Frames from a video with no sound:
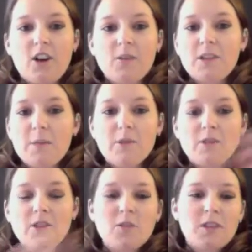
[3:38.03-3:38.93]
dimples,
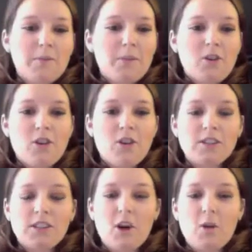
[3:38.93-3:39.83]
no dimples,
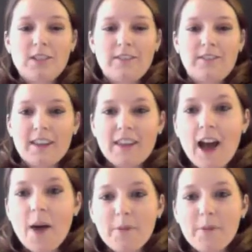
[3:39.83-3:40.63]
stuff like that.